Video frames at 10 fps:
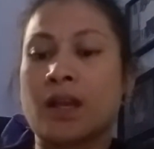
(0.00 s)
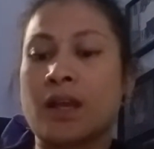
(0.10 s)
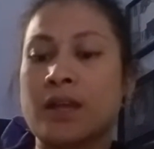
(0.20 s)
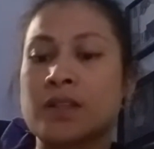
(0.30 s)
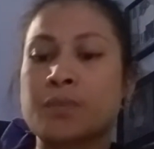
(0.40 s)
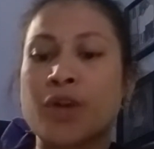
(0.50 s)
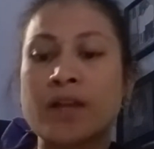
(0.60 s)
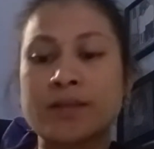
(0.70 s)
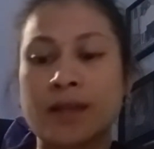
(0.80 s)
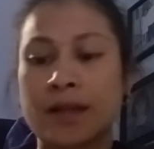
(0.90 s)
is
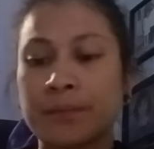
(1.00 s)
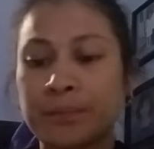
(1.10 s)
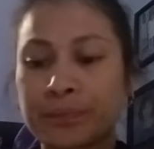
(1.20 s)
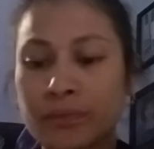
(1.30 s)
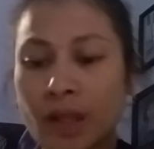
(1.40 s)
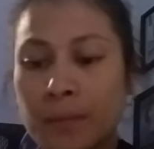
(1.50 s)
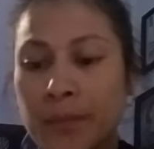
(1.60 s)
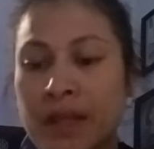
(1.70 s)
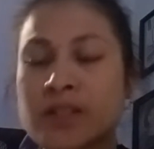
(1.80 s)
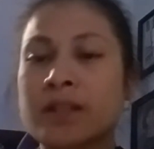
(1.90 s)
present,
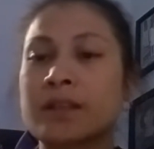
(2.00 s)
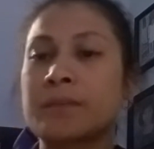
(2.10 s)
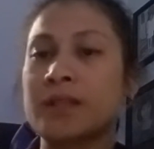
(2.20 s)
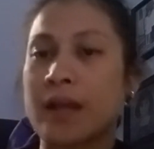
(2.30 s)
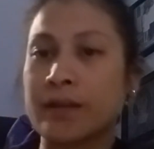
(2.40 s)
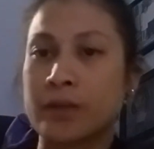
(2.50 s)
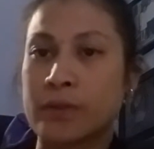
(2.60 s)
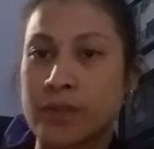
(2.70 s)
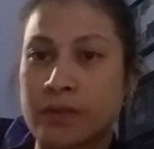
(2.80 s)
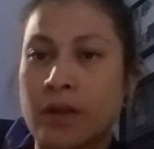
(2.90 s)
patient can be
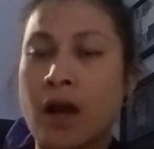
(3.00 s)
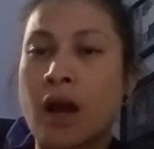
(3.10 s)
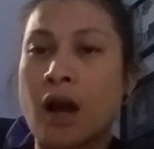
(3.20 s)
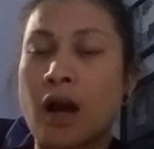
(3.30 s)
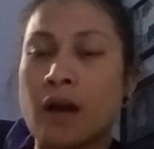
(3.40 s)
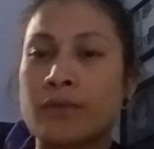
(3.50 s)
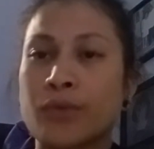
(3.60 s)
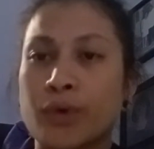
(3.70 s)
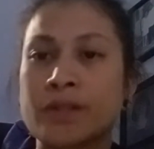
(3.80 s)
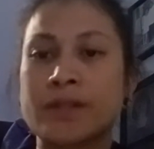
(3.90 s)
diagnosed
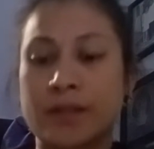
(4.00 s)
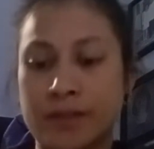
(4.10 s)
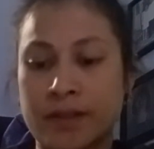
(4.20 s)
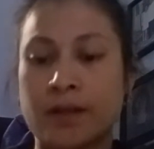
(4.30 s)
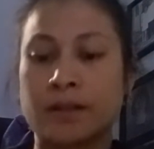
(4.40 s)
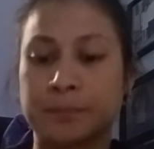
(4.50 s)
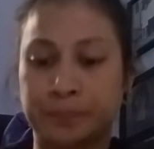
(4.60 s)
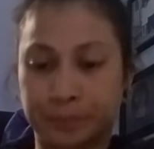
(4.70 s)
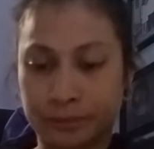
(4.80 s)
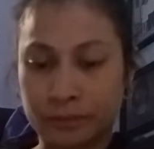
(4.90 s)
for sickle cell.
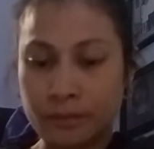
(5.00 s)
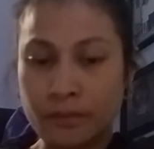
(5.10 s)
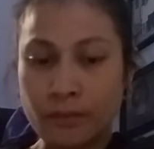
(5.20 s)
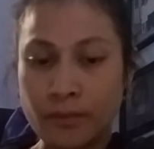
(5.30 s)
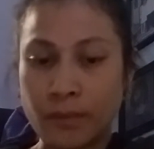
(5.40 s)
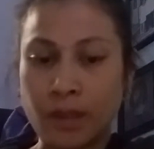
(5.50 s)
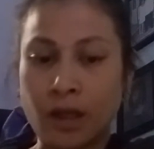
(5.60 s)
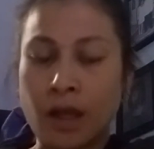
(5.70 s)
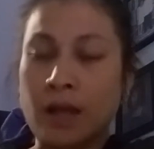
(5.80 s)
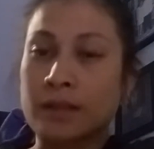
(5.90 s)

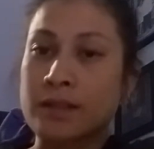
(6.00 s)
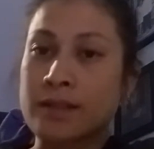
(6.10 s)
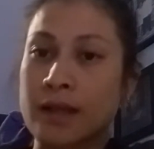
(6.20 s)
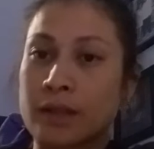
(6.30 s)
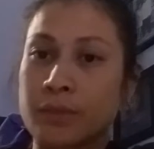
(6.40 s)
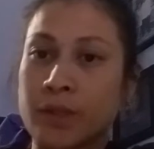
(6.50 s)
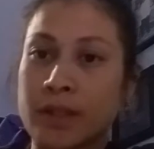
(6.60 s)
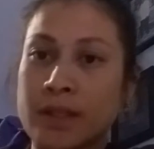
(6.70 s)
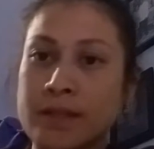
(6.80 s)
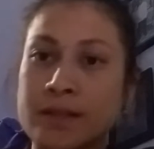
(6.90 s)
The second
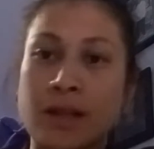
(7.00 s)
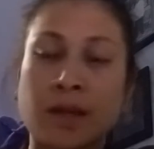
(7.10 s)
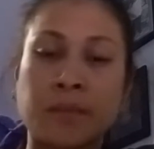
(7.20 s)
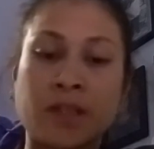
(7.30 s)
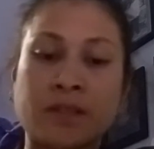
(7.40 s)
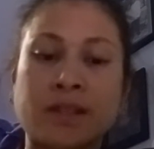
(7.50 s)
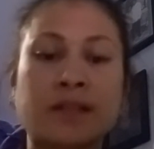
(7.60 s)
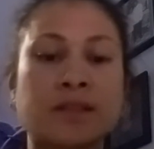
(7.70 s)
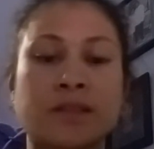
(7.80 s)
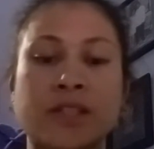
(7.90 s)
one is the
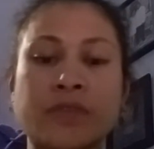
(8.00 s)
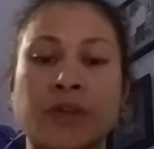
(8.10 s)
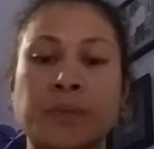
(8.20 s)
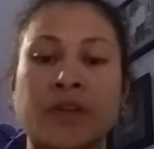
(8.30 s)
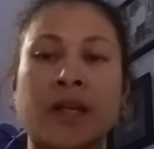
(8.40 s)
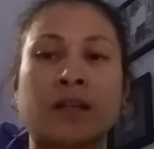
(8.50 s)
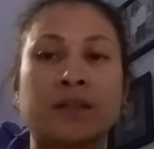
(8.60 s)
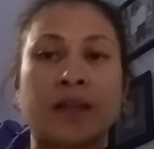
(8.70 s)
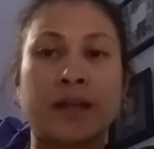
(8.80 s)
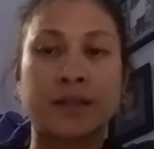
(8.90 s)
amniocentesis for prenatal
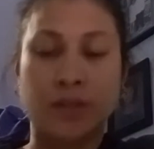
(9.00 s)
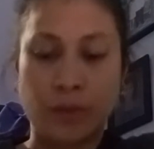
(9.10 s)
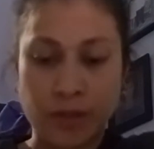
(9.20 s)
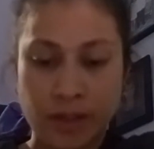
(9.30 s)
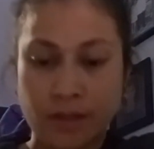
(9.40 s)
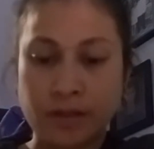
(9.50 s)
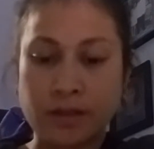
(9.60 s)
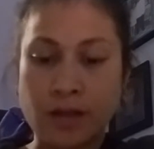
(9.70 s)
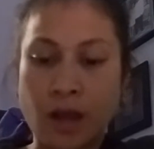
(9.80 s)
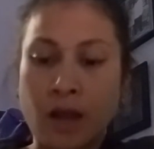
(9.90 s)

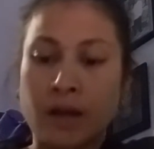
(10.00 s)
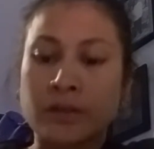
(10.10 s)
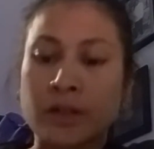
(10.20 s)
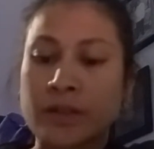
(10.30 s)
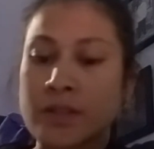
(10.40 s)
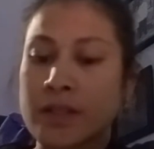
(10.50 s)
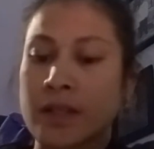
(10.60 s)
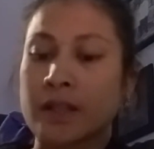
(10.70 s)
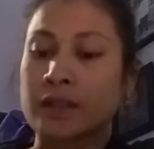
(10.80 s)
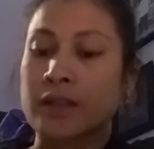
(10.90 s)
diagnosis. Doctors
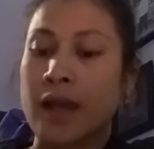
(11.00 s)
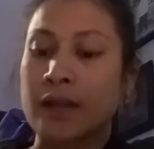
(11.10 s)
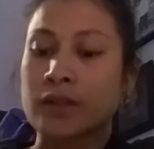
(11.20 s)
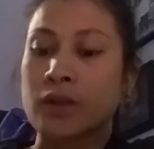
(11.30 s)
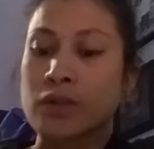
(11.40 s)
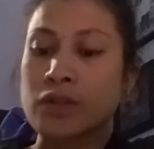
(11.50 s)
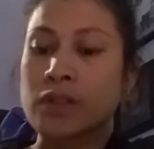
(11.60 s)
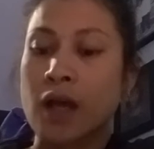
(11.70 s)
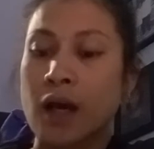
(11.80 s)
can diagnose